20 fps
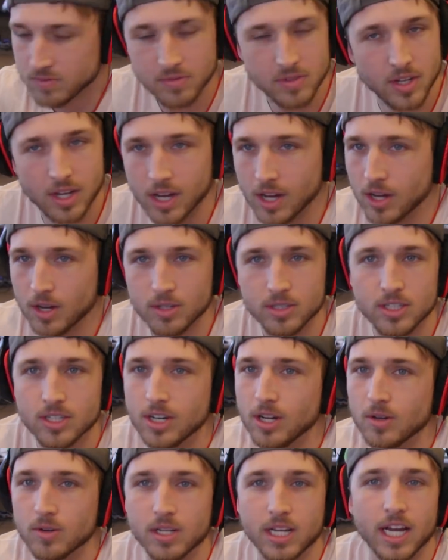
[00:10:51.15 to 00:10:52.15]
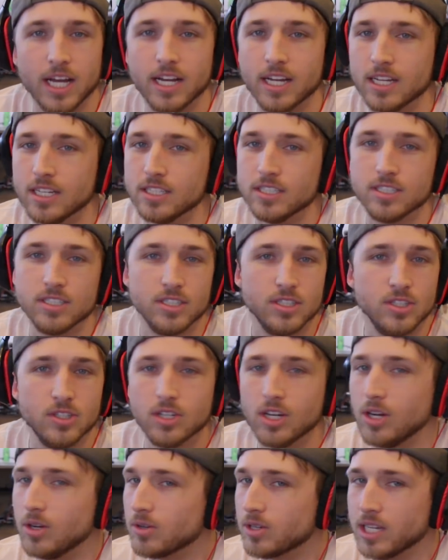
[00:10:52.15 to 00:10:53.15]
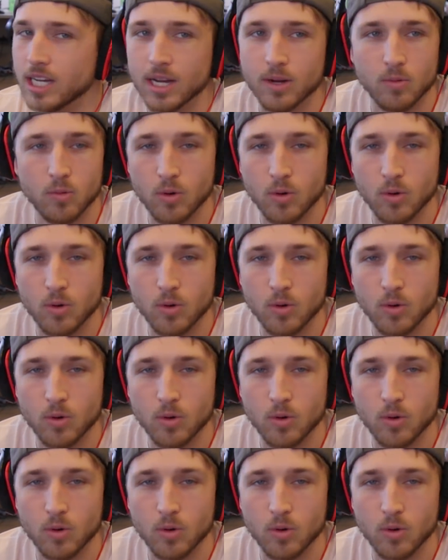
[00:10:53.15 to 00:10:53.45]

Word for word: sun felt like. No, you don't get it. You don't get